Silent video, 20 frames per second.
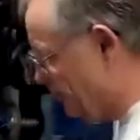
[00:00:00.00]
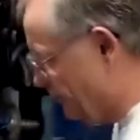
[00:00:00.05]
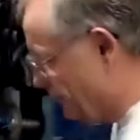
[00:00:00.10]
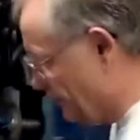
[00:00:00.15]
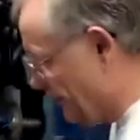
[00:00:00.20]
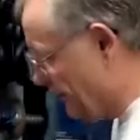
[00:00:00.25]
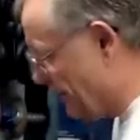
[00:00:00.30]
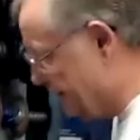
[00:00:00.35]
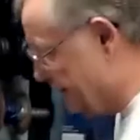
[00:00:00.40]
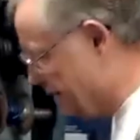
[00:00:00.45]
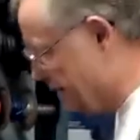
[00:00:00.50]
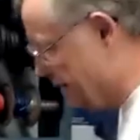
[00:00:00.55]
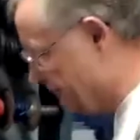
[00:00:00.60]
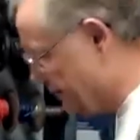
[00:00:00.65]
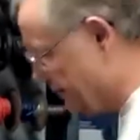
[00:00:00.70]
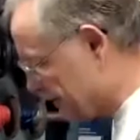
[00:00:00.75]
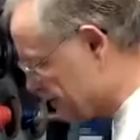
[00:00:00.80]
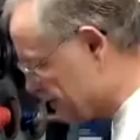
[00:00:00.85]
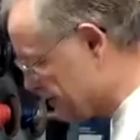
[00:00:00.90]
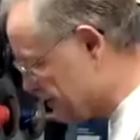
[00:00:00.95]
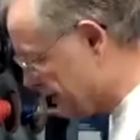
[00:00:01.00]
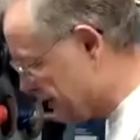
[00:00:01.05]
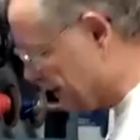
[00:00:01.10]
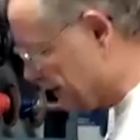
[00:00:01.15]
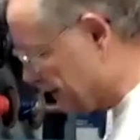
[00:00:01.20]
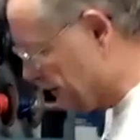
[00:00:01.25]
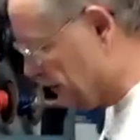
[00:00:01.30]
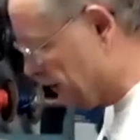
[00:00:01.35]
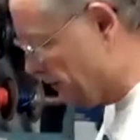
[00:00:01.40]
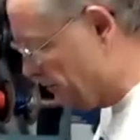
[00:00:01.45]
Freight, they've actually got
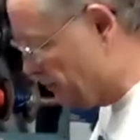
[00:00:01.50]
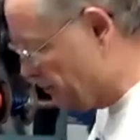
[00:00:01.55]
a little